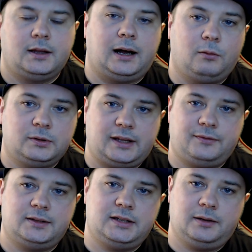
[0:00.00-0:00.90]
I will
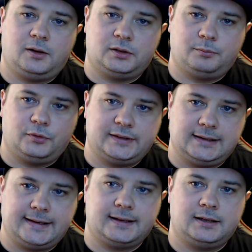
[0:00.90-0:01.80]
definitely gonna put the
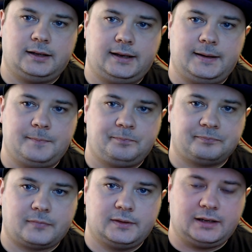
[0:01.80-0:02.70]
link
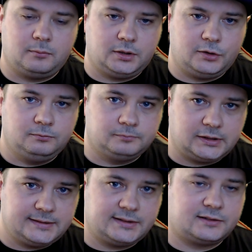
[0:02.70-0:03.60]
down below
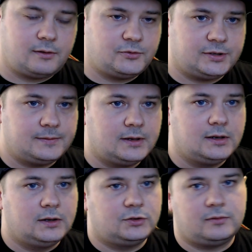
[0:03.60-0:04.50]
in the description,
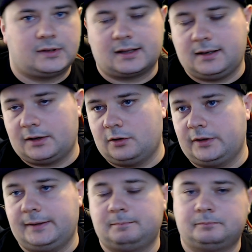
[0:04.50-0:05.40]
so you can click on
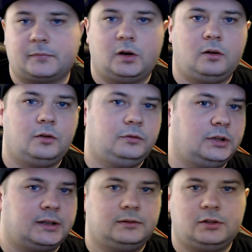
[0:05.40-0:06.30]
it, or
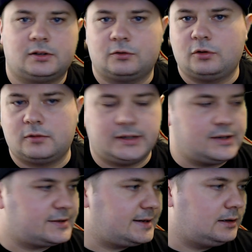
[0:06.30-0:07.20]
you can Google it
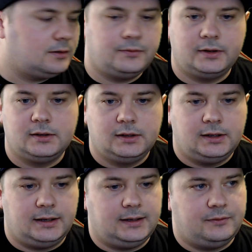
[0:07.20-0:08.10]
yourself,
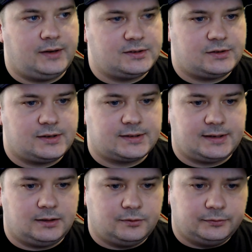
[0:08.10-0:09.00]
find it
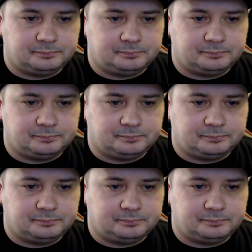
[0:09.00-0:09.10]
yourself.